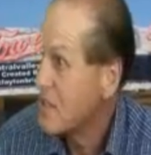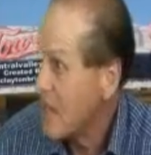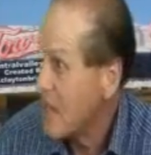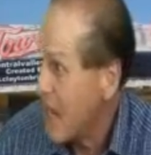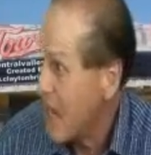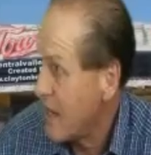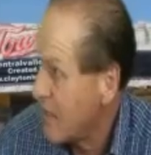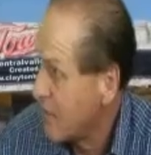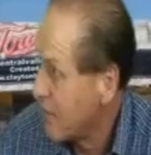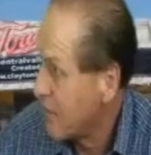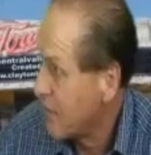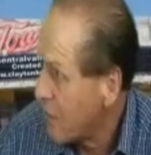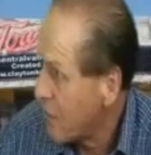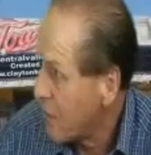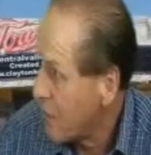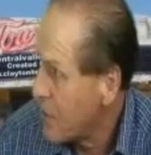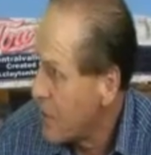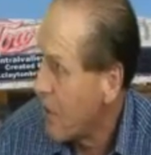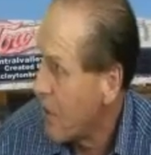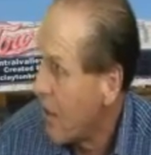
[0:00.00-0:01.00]
state
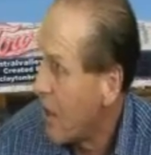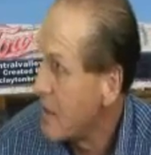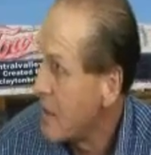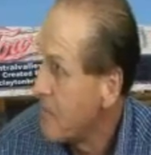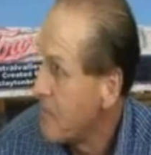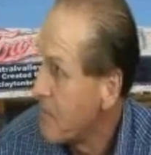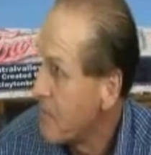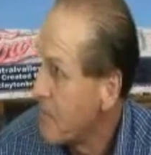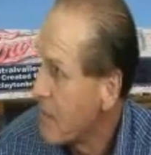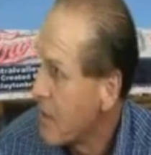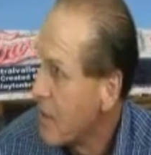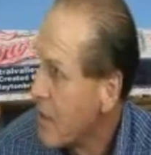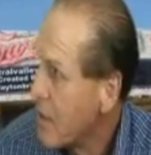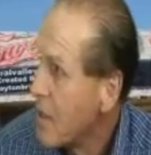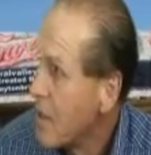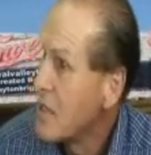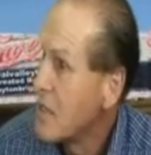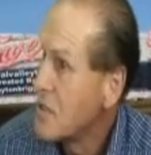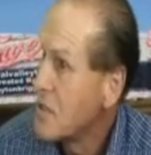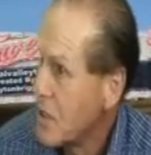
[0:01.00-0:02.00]
voted on,
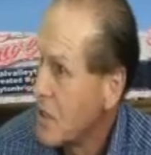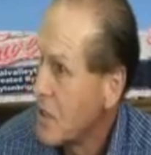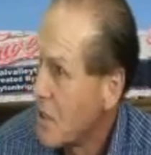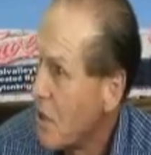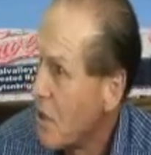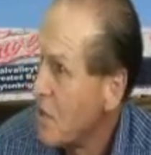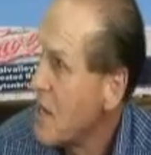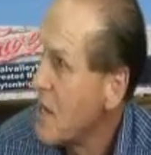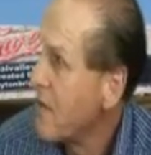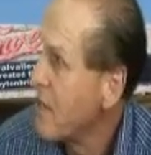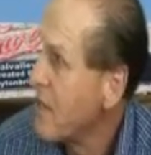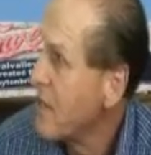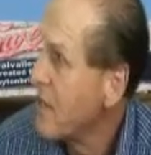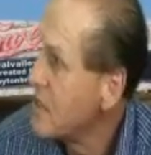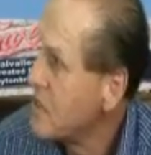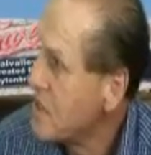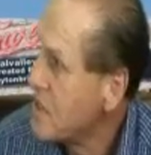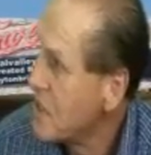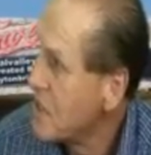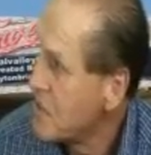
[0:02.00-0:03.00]
is to go down
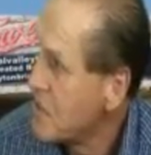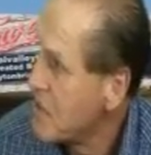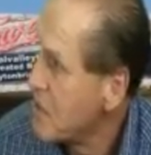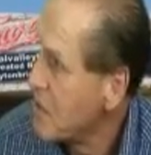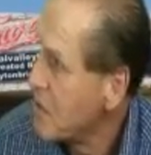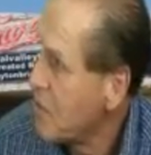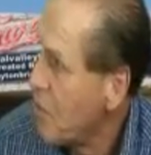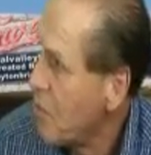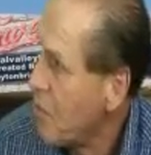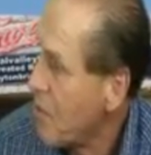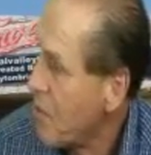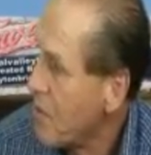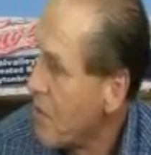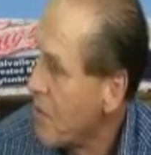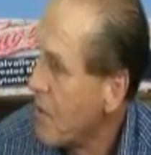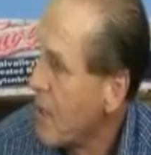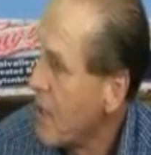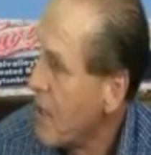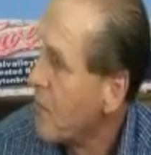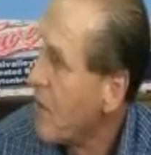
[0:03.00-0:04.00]
an existing
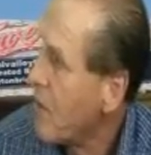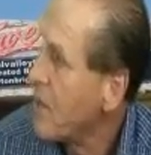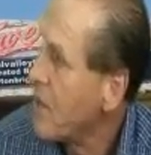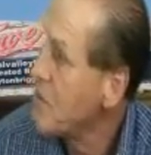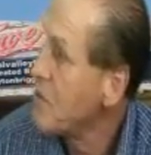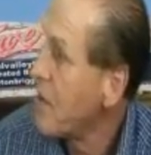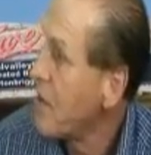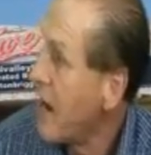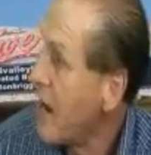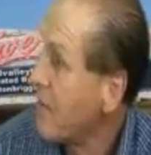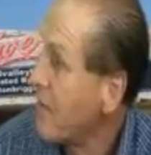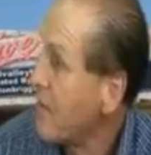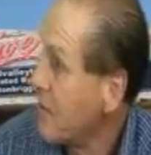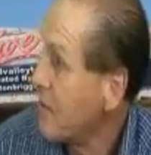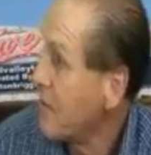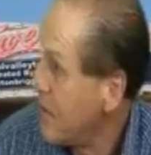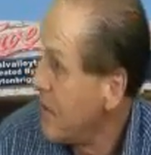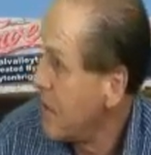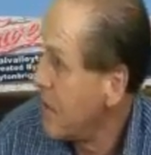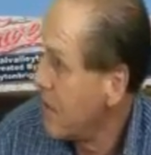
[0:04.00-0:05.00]
corridor, and when you
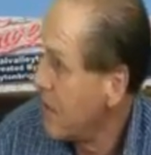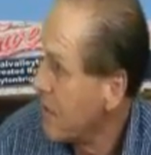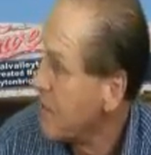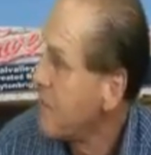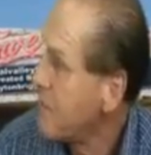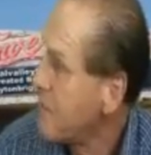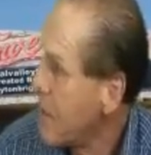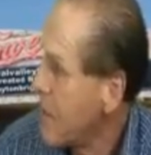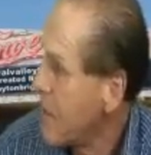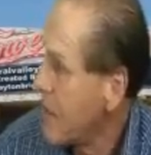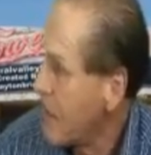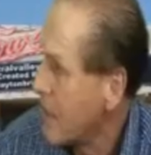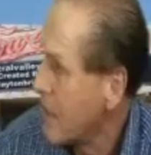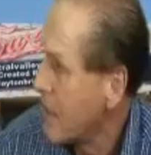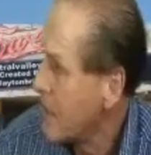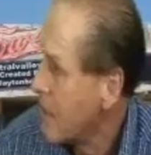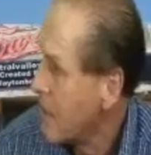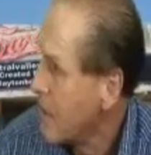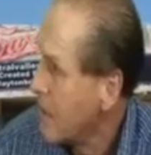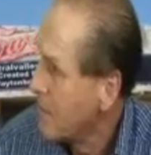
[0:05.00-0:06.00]
have to veer,
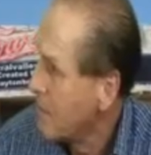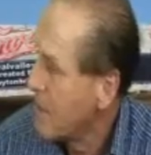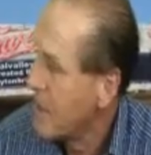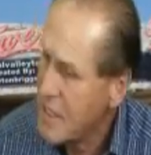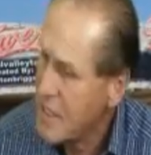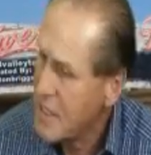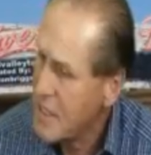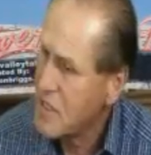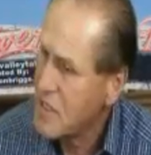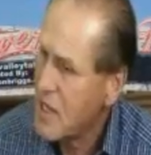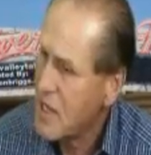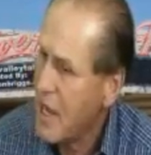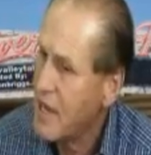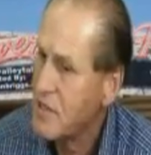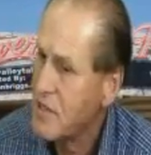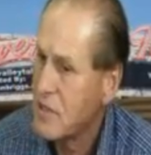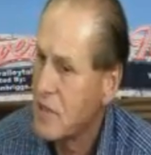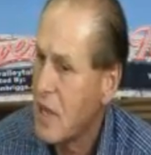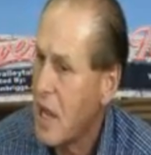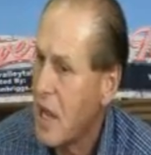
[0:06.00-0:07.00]
fine. But in this
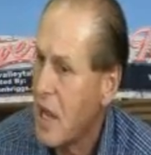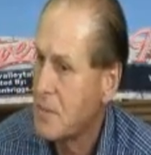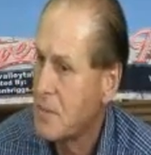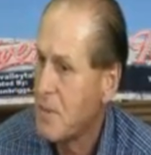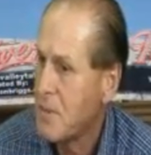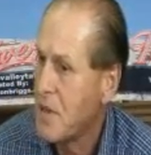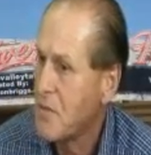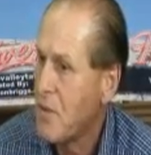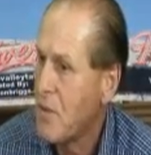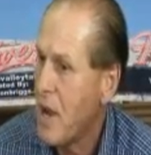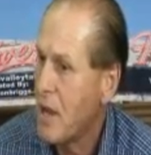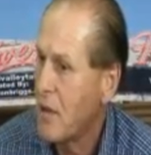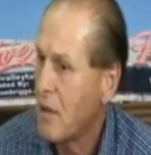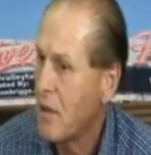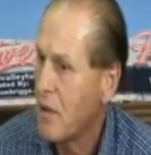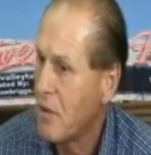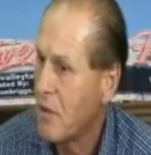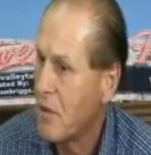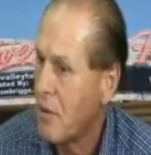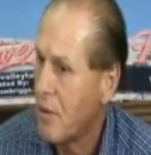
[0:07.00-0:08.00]
case, the High-Speed
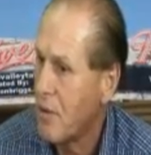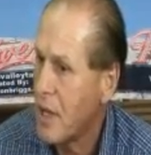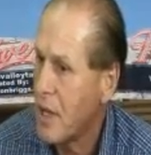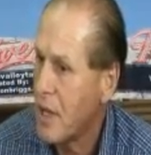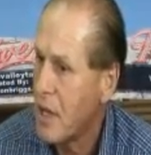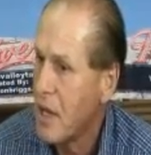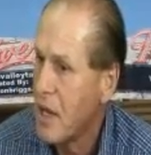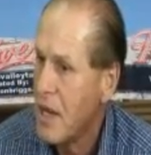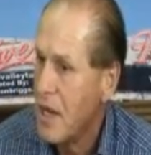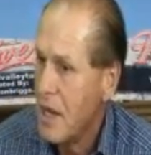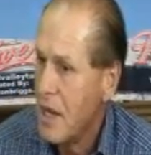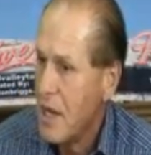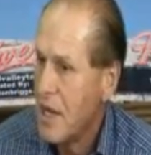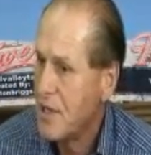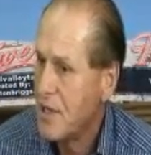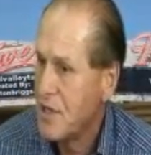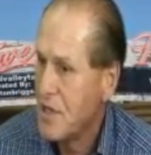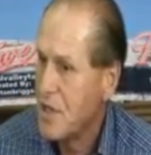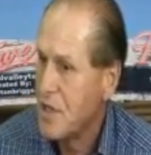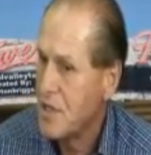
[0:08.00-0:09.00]
Rail Authority
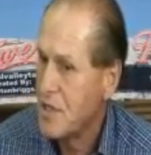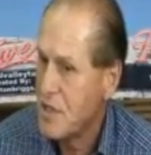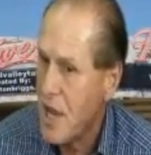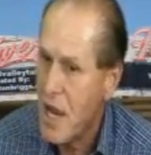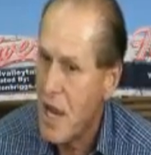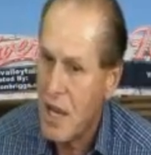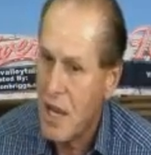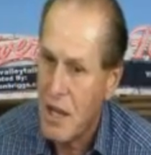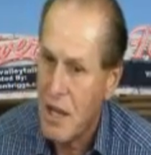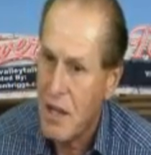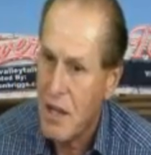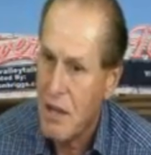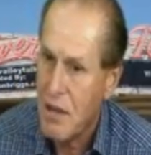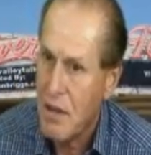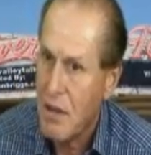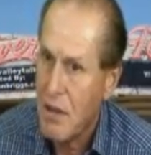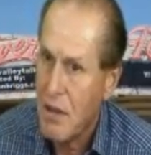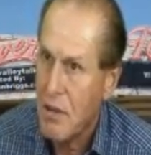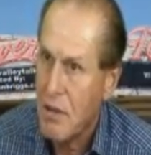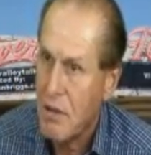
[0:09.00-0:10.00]
is just
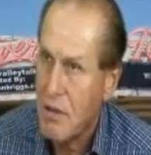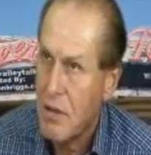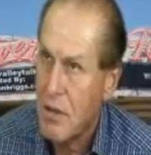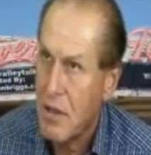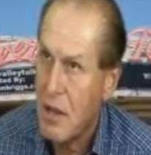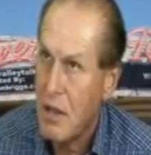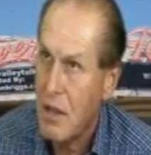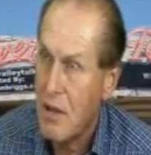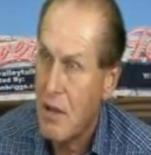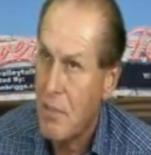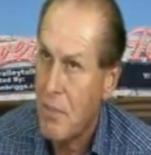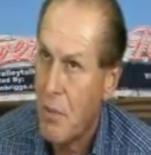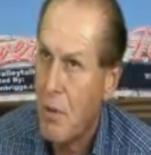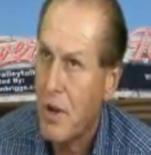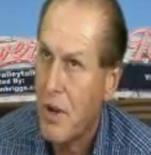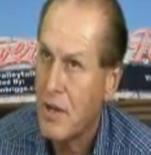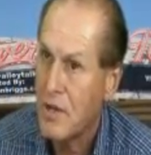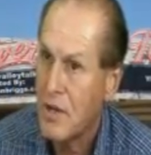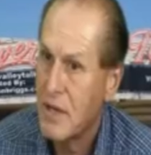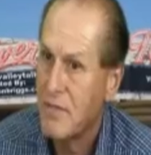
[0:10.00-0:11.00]
taking the
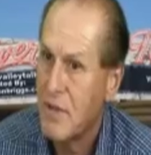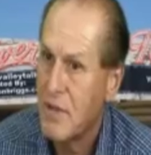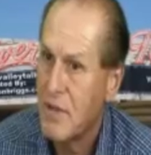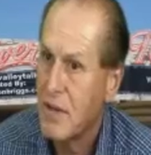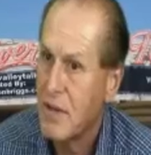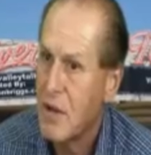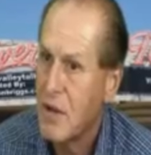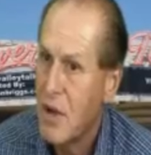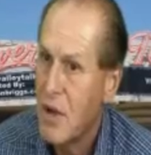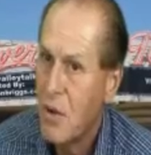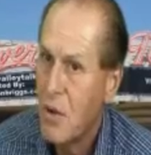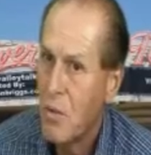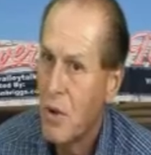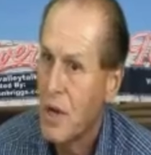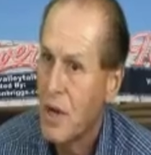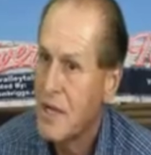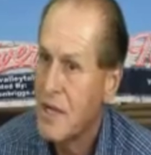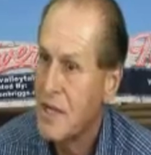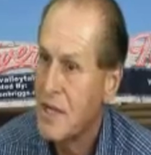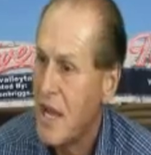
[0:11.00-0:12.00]
point of that,
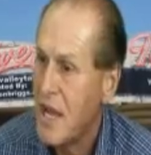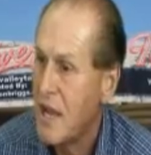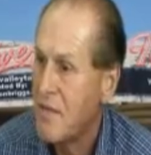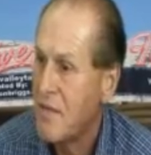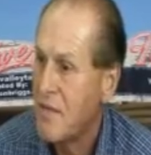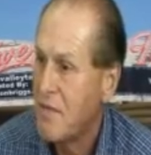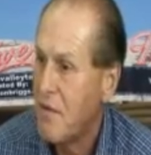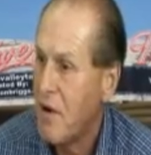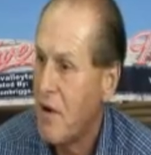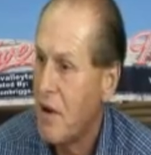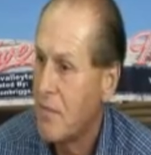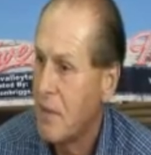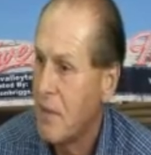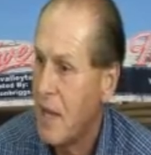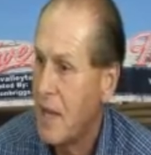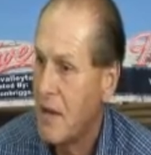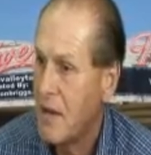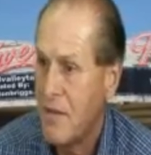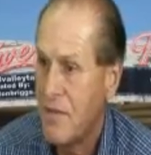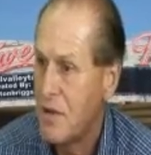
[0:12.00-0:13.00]
we're going to take
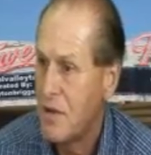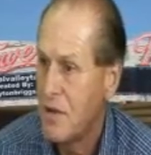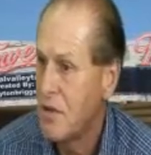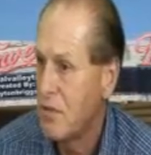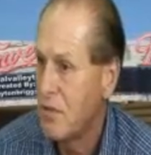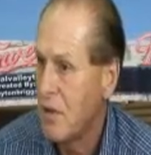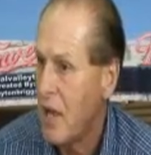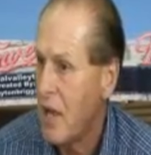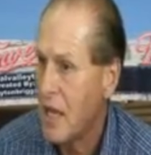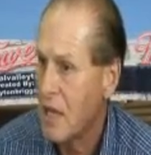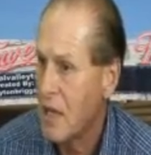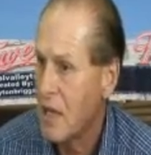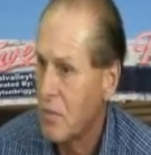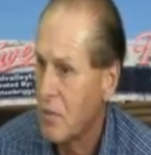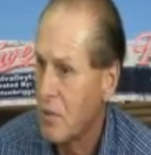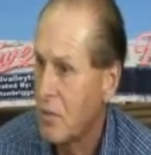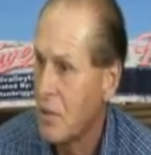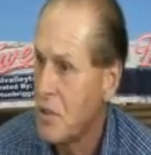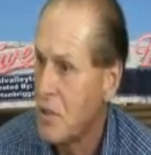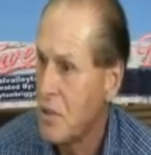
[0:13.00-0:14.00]
farmland. If you don't like
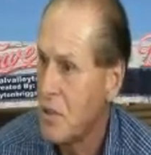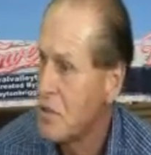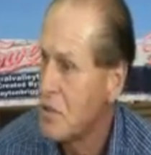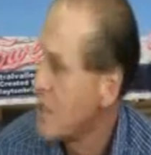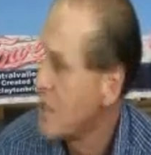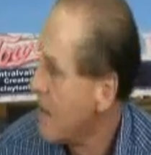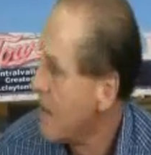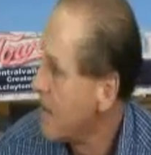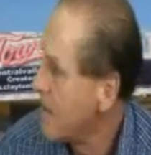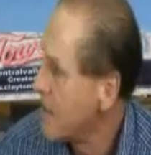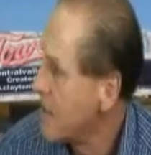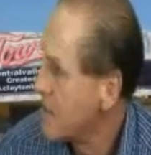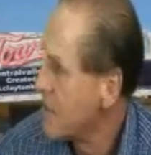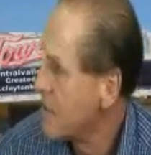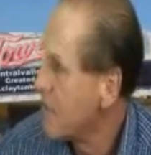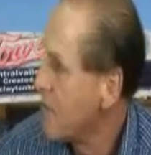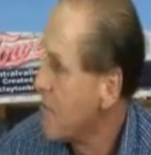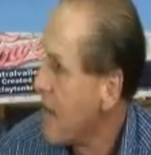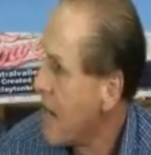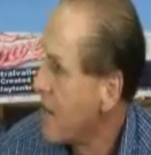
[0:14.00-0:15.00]
it, we'll use
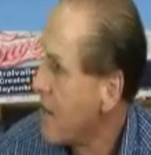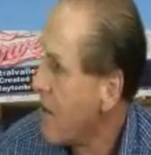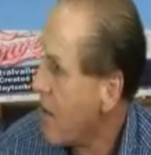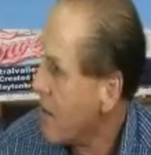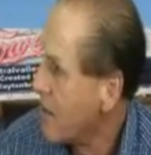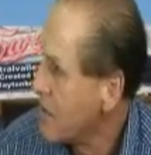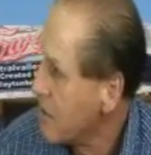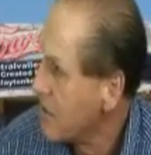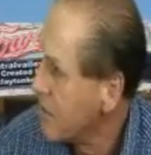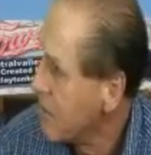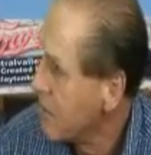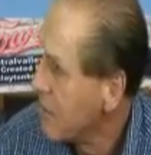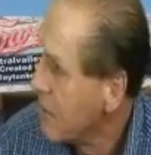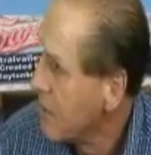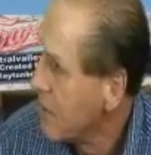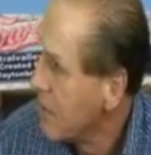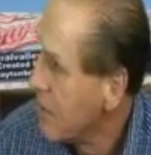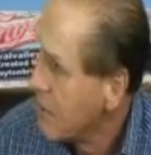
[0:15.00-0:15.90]
eminent domain on you.